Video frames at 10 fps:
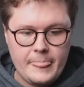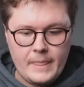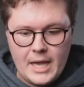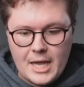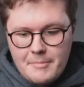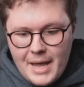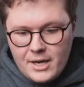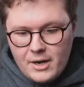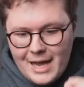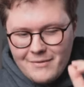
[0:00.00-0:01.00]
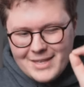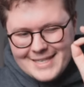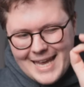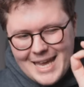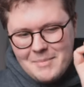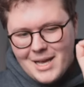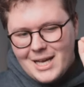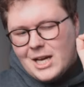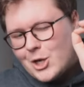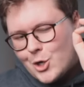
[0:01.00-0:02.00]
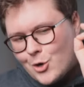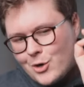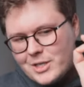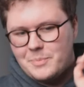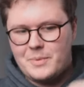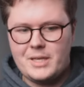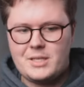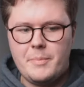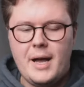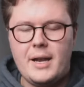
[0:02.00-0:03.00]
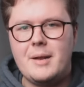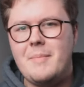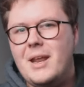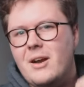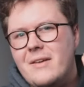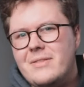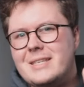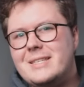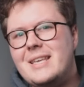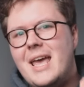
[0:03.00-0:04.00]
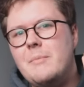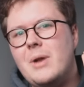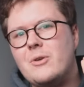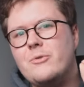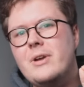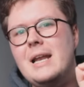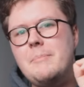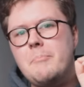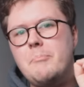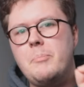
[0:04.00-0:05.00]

It may not have the same crispness about it. It may not have the same, like, really...